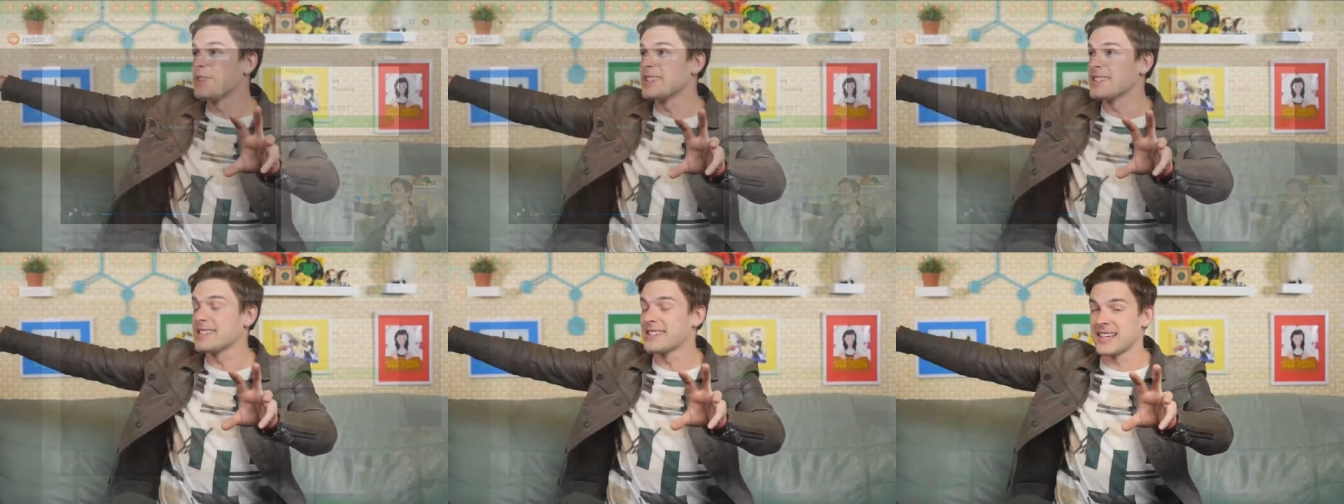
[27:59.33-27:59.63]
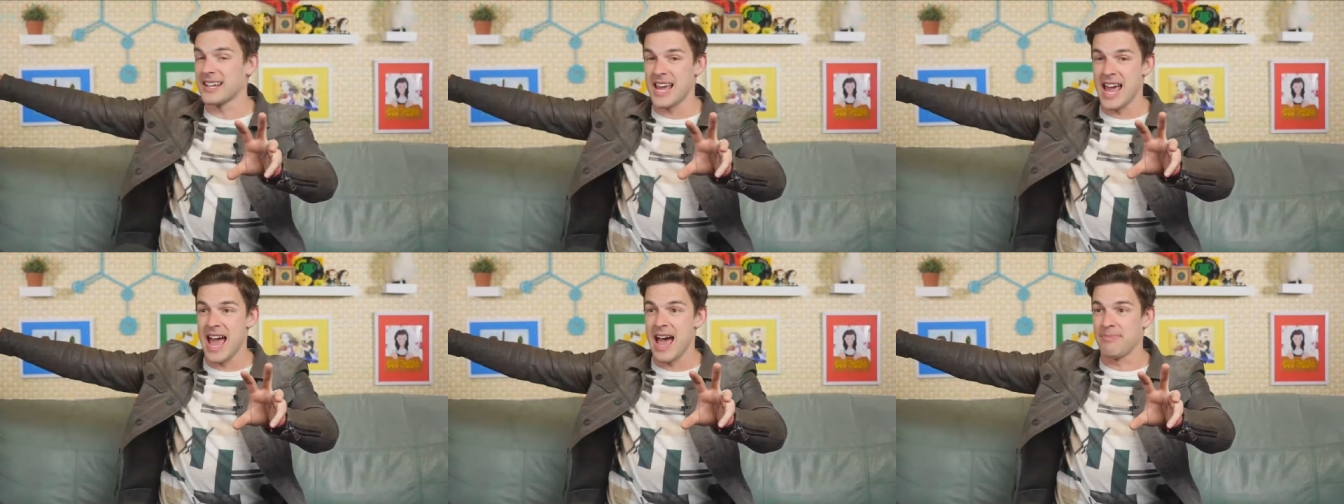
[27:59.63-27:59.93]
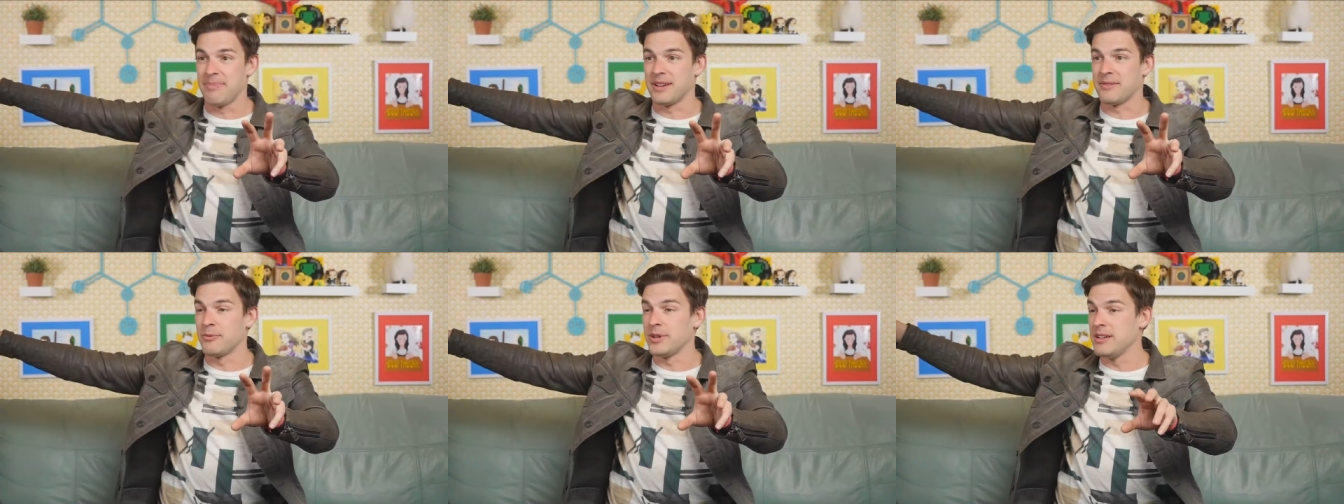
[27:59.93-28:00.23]
this is going to
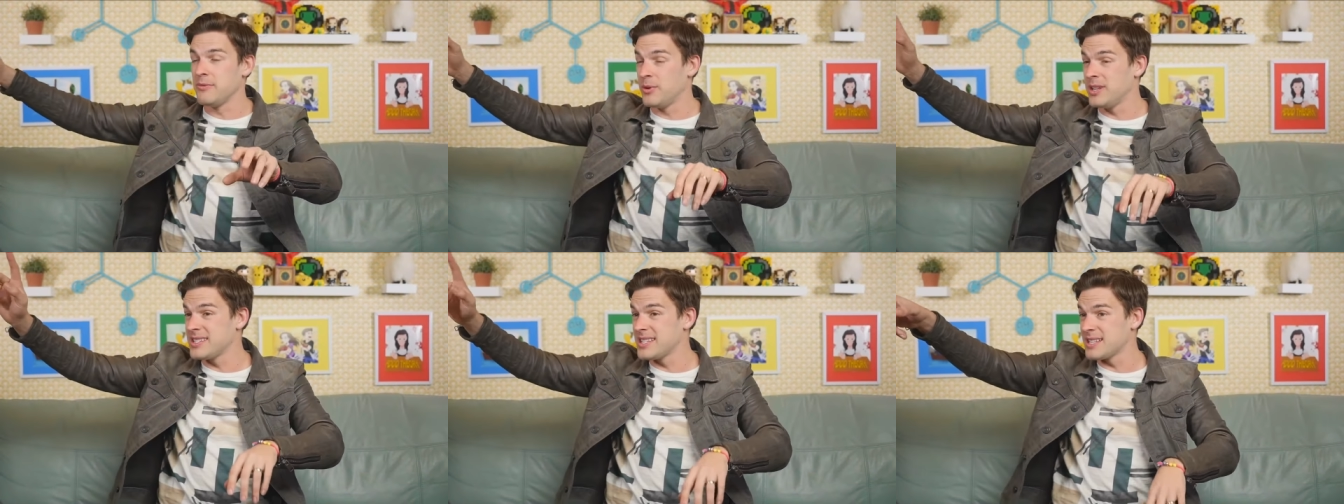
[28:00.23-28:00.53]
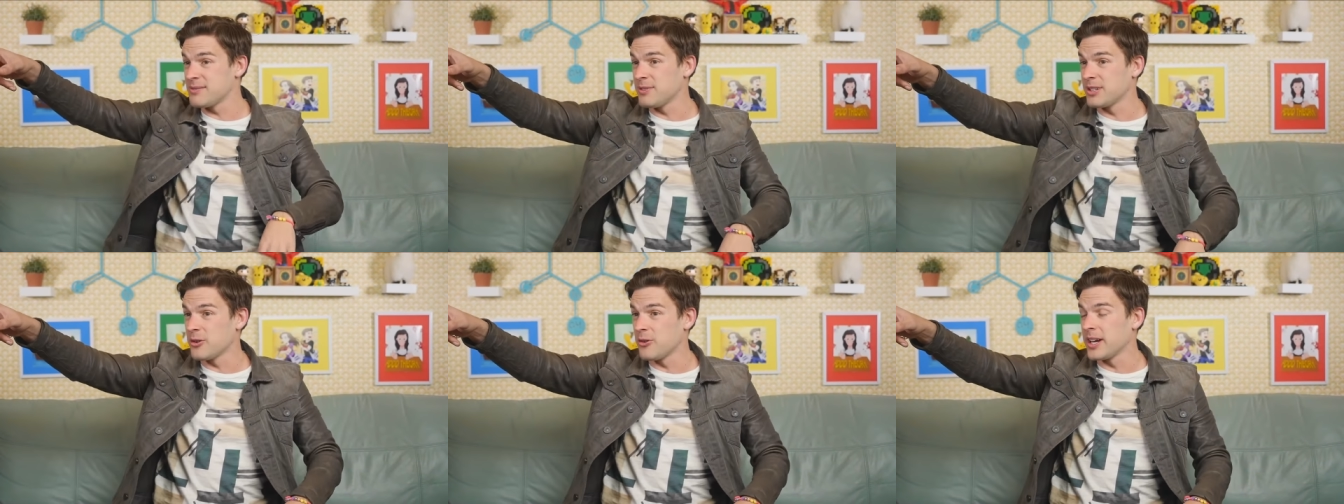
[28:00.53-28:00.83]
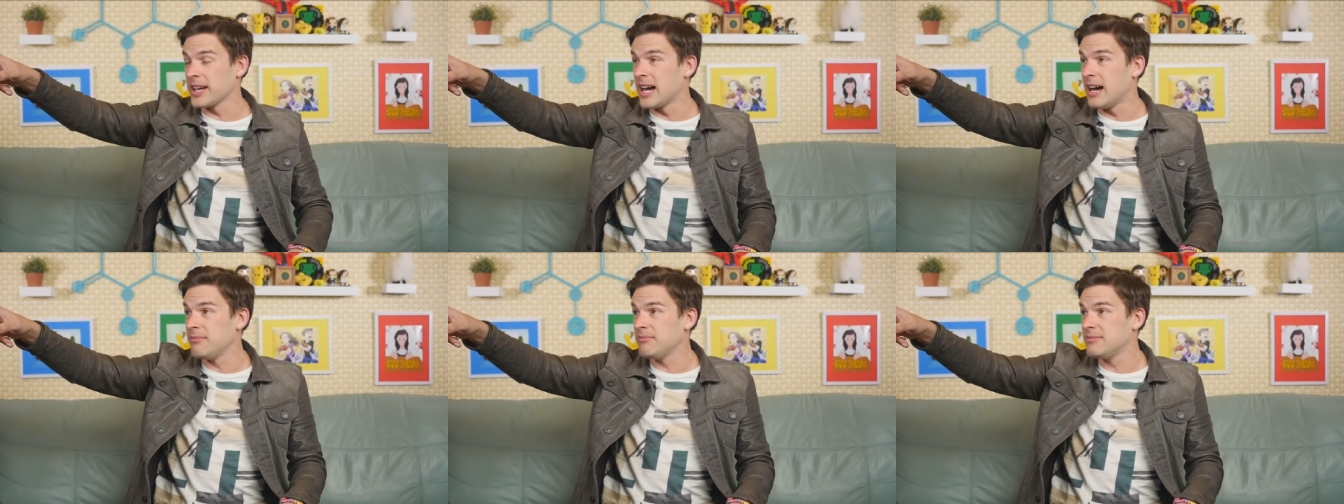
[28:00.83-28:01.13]
happen. When when's this one
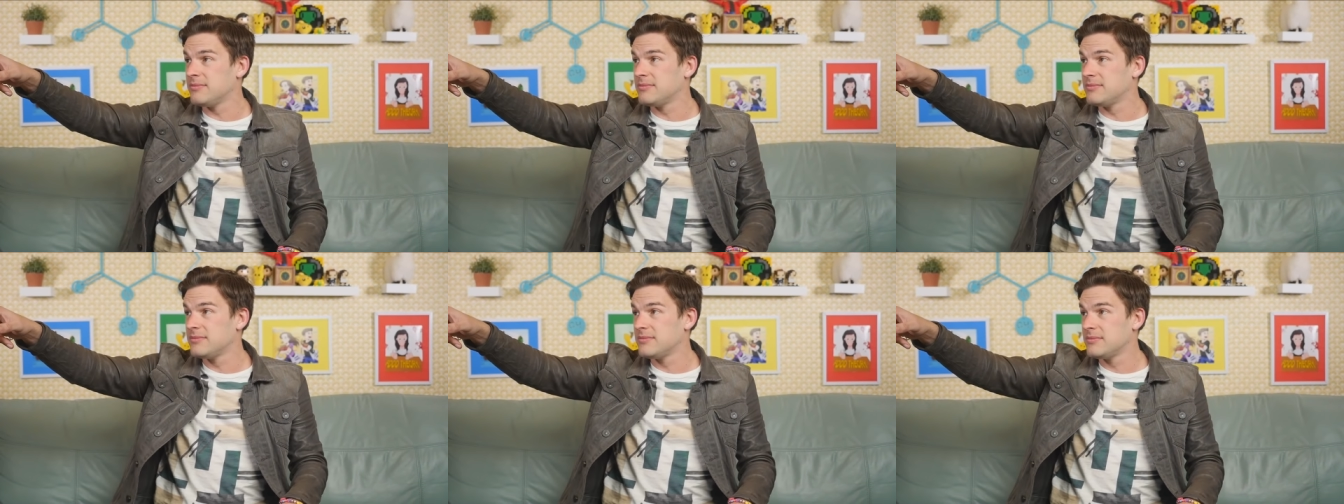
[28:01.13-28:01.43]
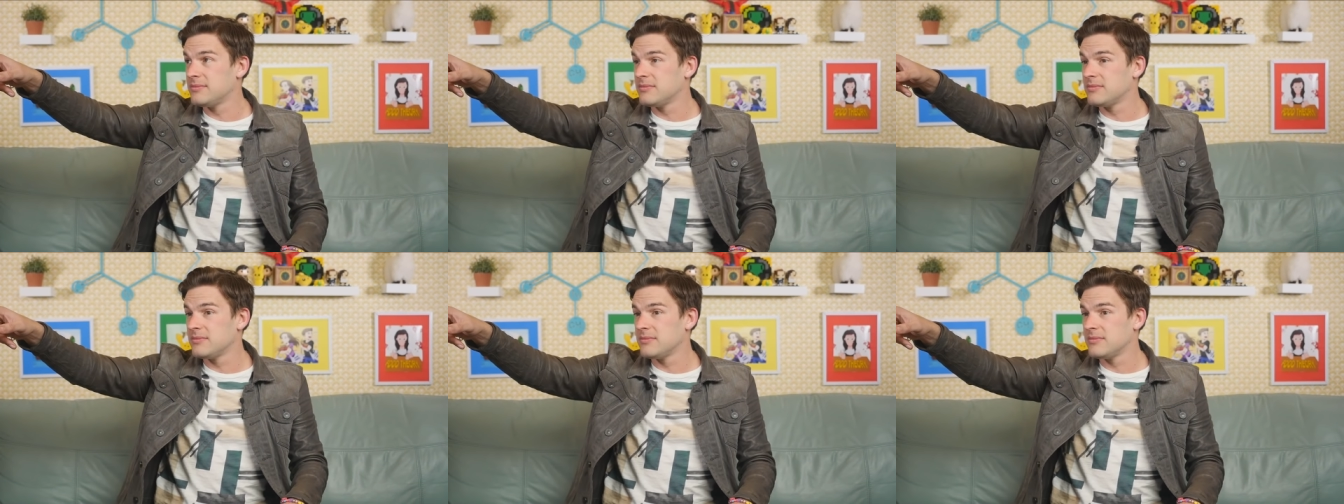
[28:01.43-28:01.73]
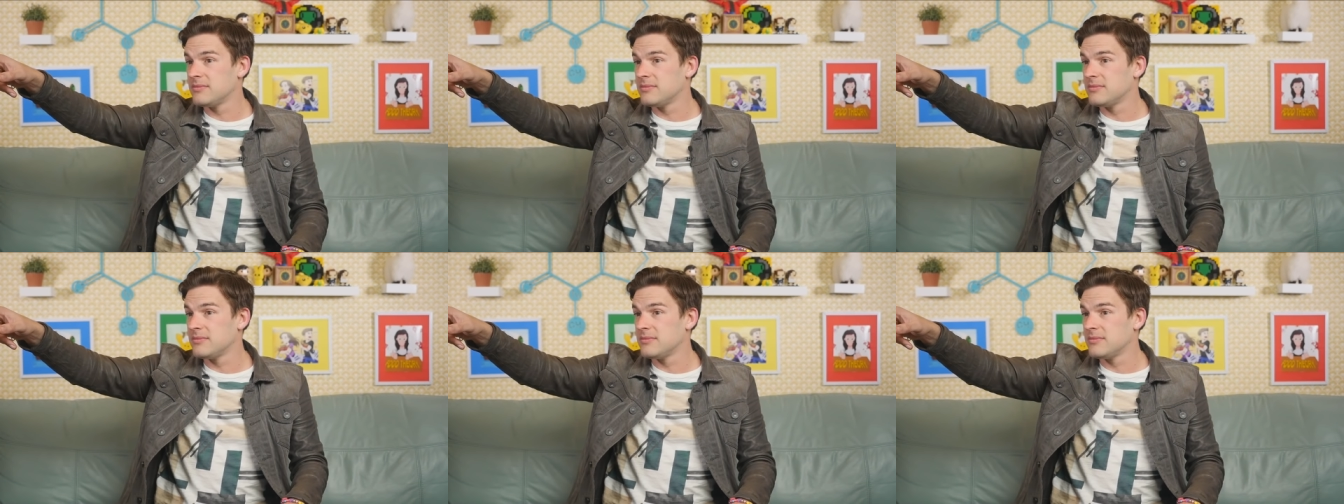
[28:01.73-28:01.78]
going up? Monday.